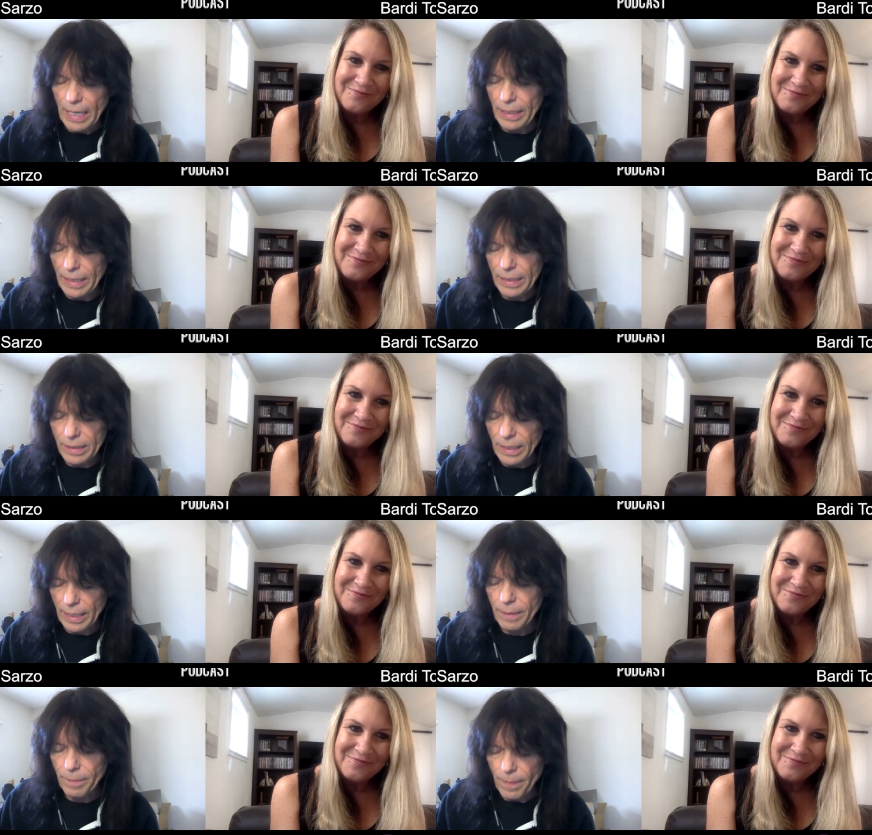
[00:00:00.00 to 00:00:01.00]
Speaker 1: at that
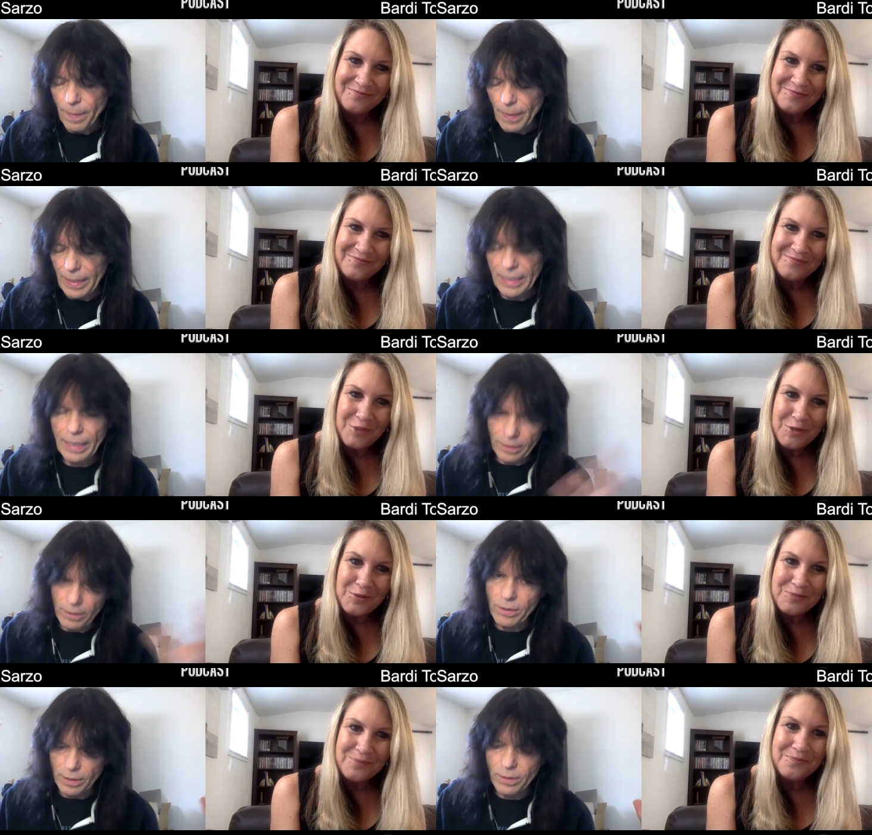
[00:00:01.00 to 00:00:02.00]
time in
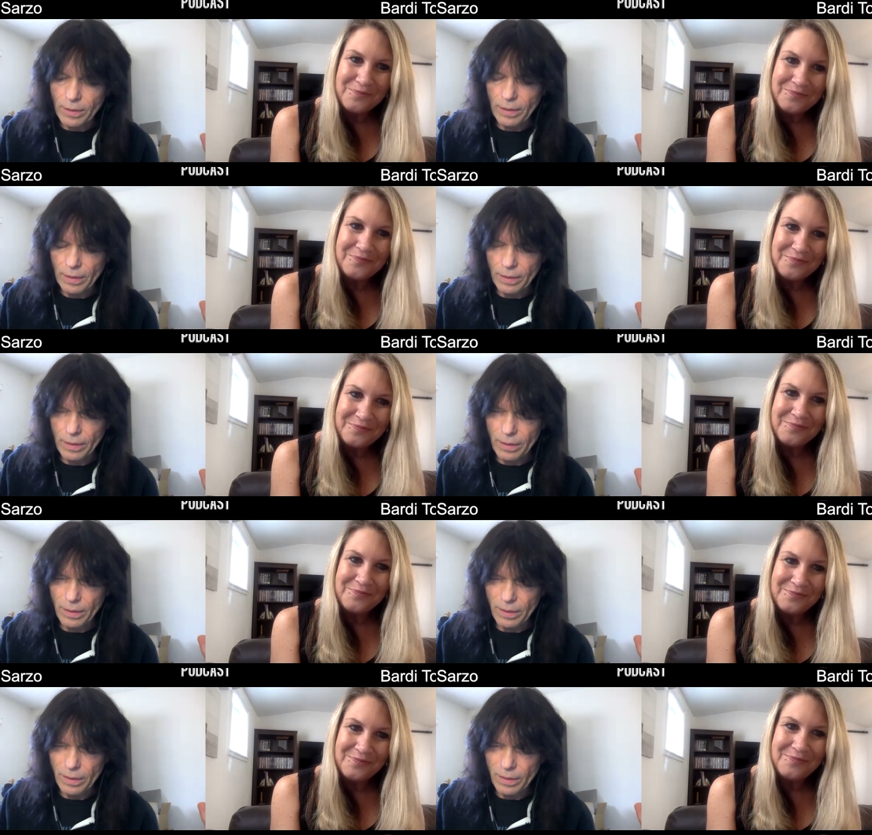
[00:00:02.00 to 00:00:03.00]

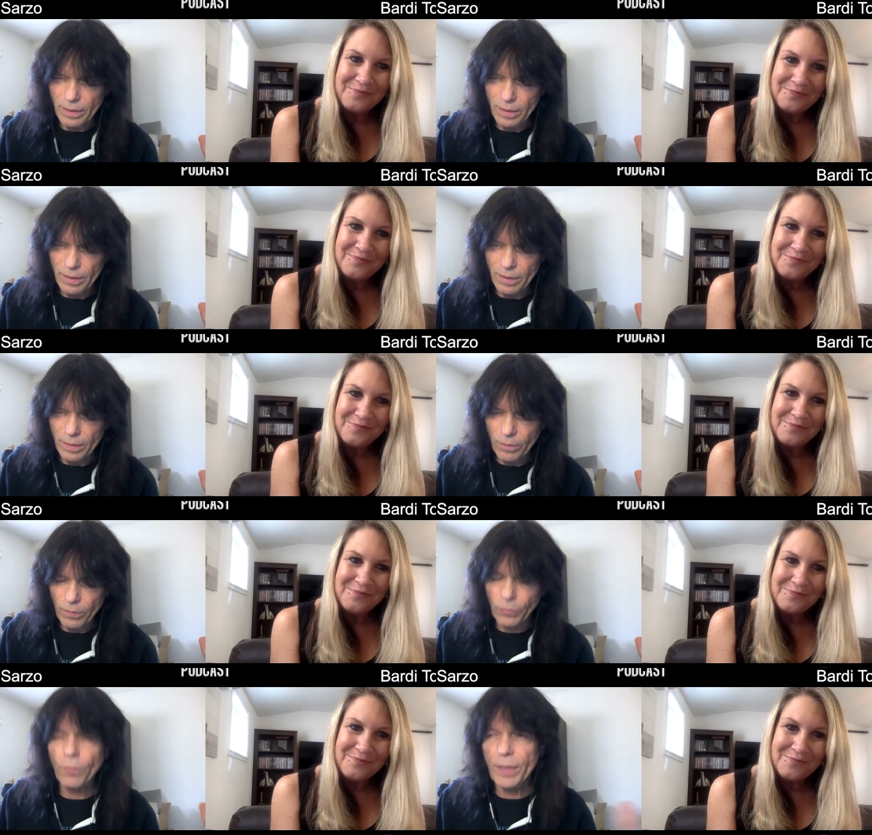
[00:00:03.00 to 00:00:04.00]

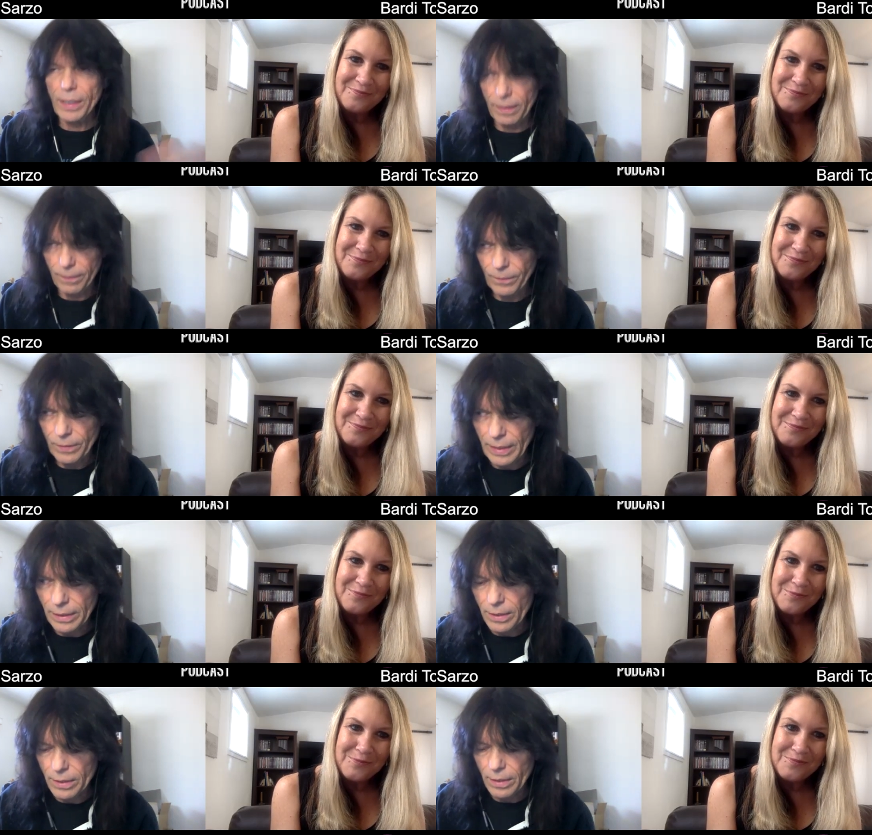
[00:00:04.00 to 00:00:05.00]

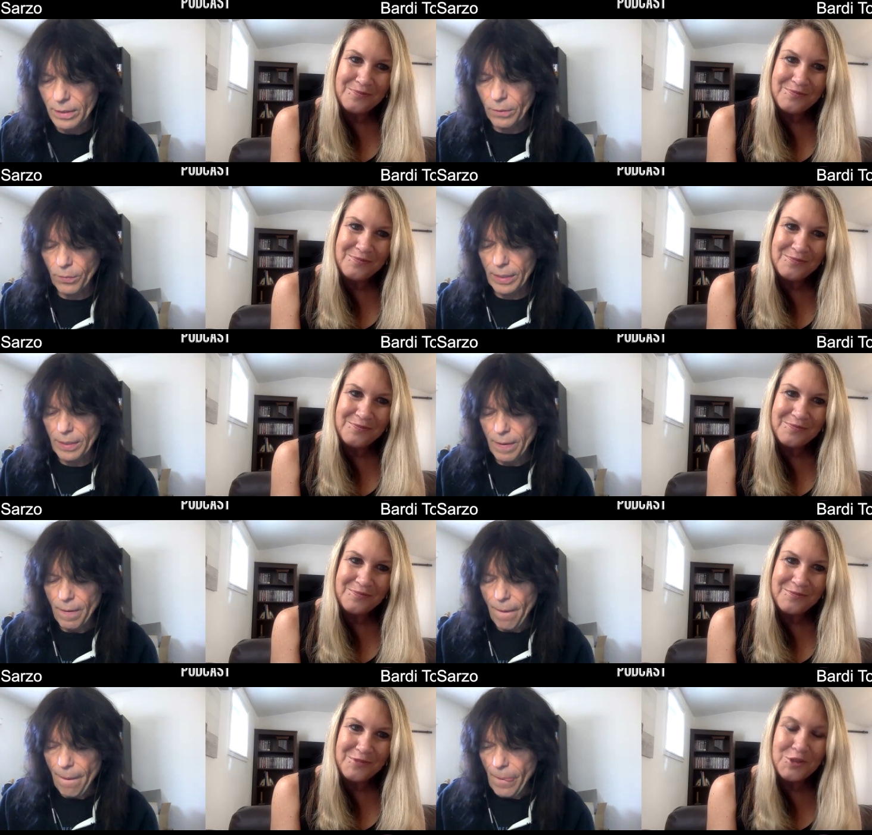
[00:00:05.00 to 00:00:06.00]
1963.
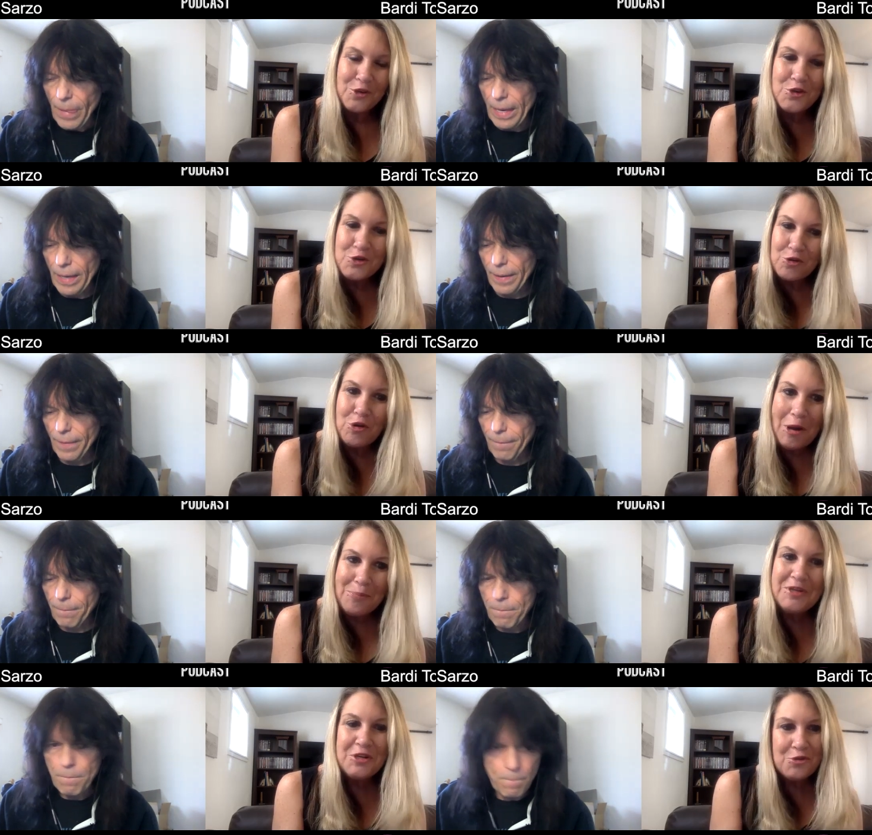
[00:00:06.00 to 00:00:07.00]
Speaker 2: So you
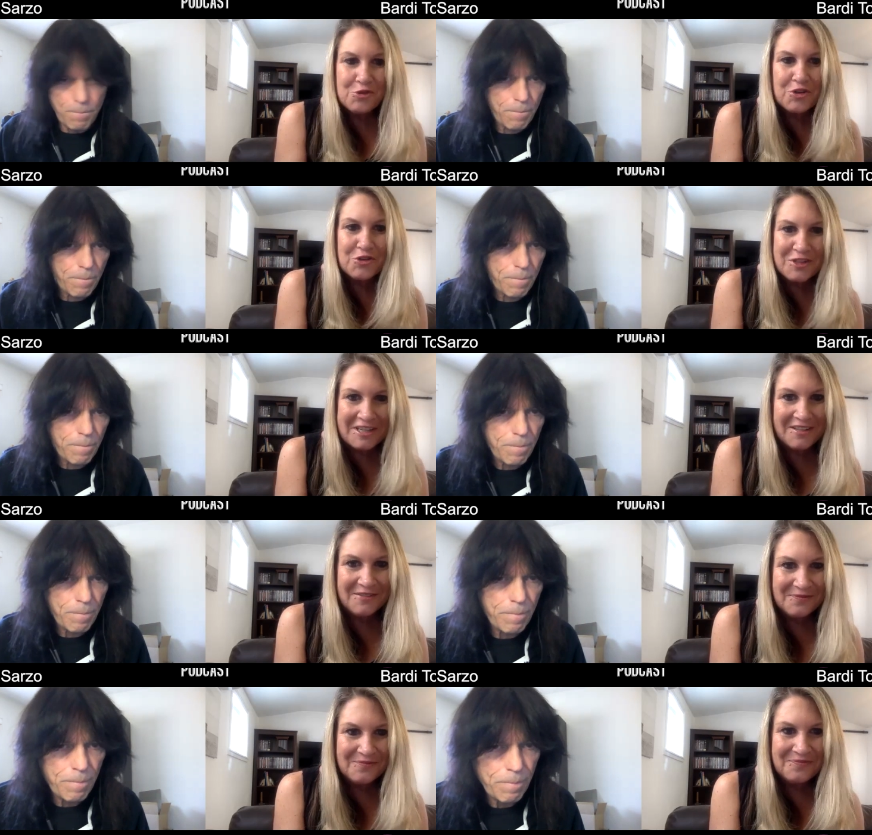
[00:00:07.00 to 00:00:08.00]
grew up in New
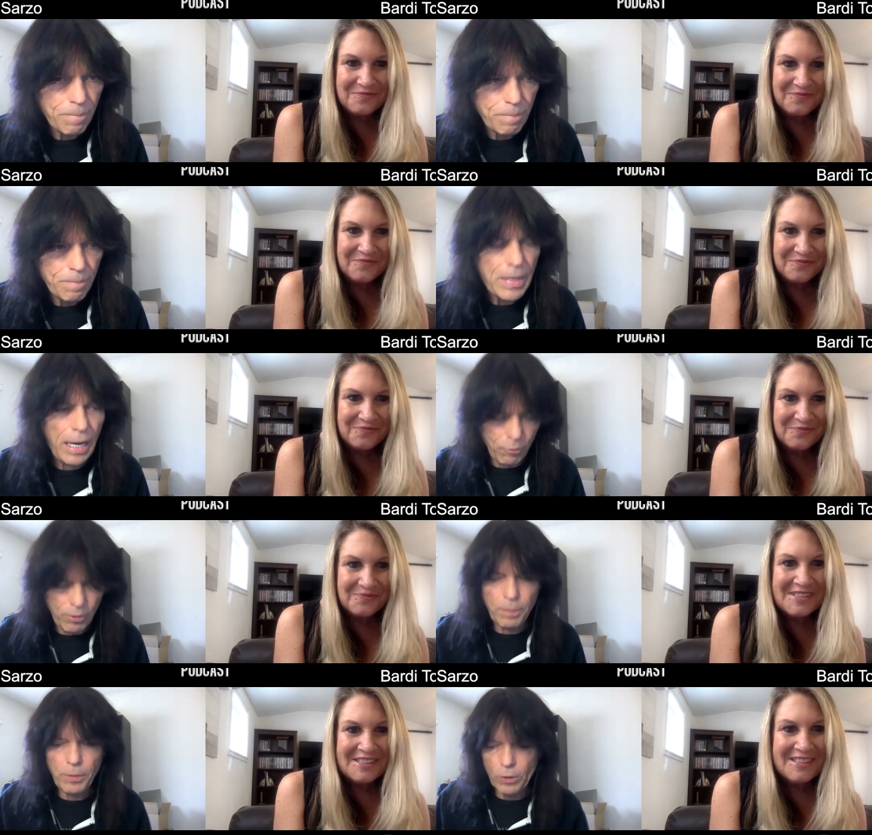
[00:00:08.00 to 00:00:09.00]
Jersey.
Speaker 1: I
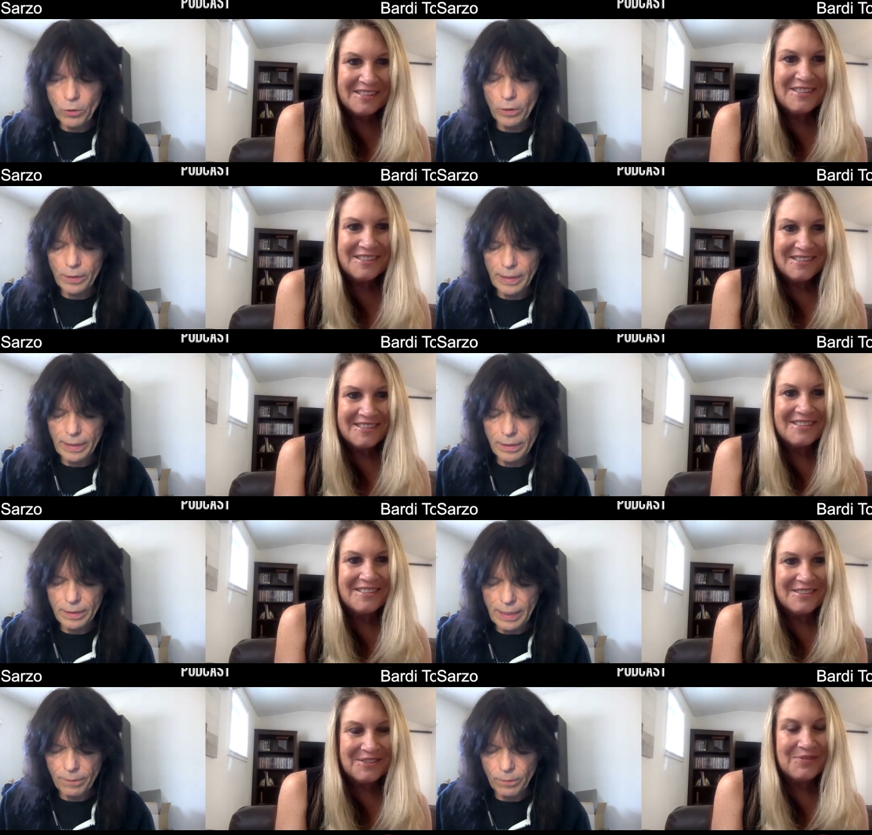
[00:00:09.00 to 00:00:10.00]
grew up in New Jersey,
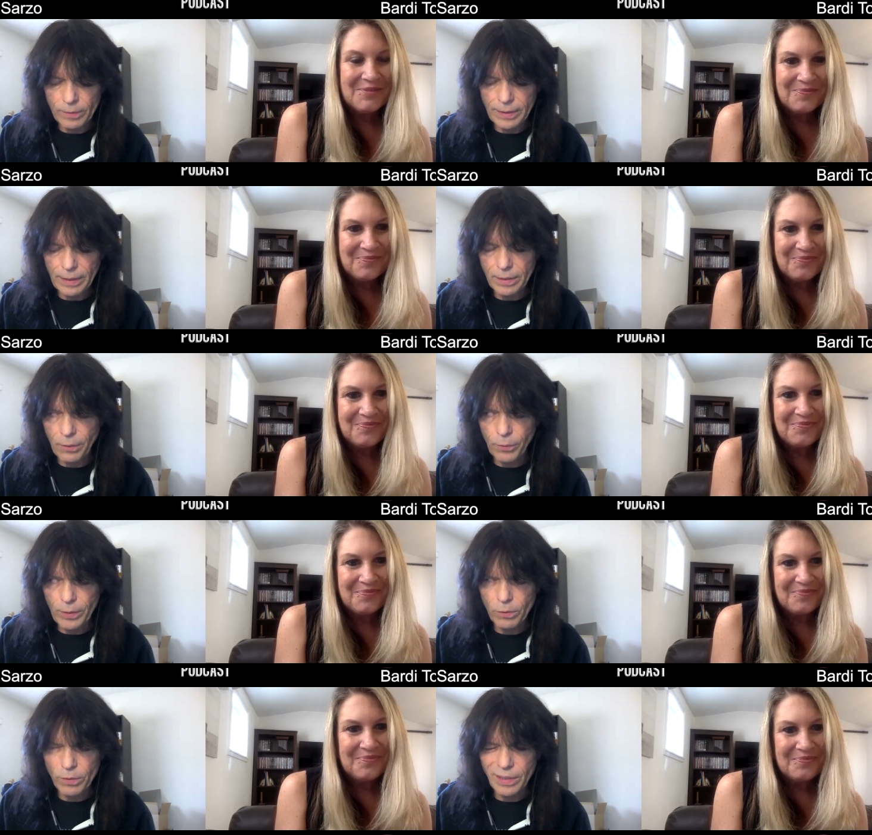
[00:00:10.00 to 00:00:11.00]
from
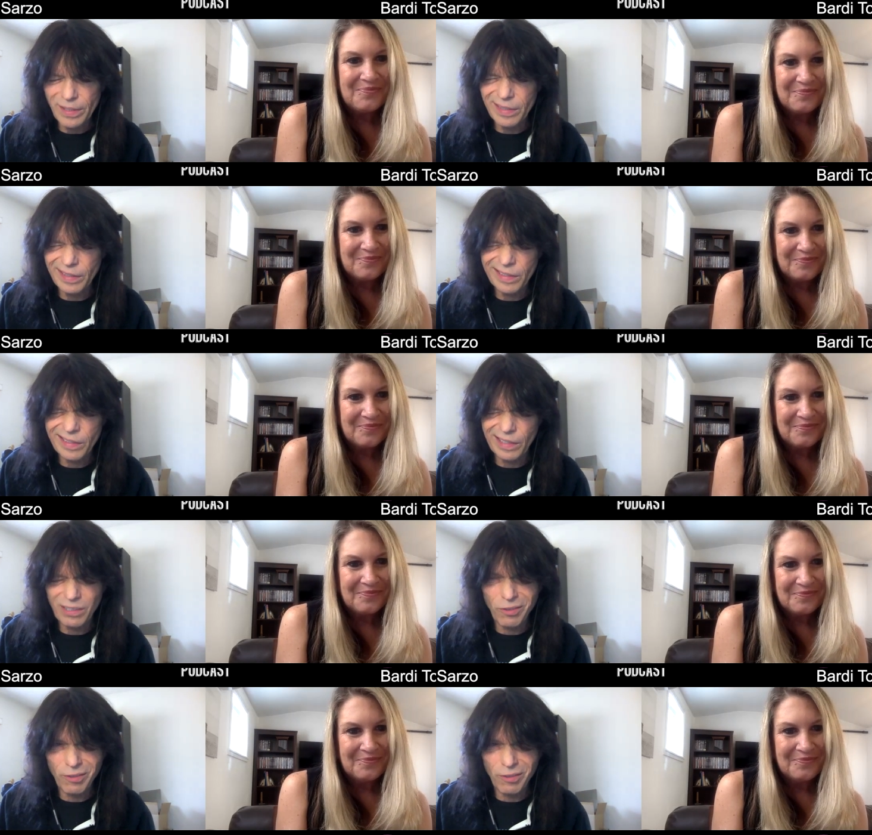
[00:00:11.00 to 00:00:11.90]
63 to 66, so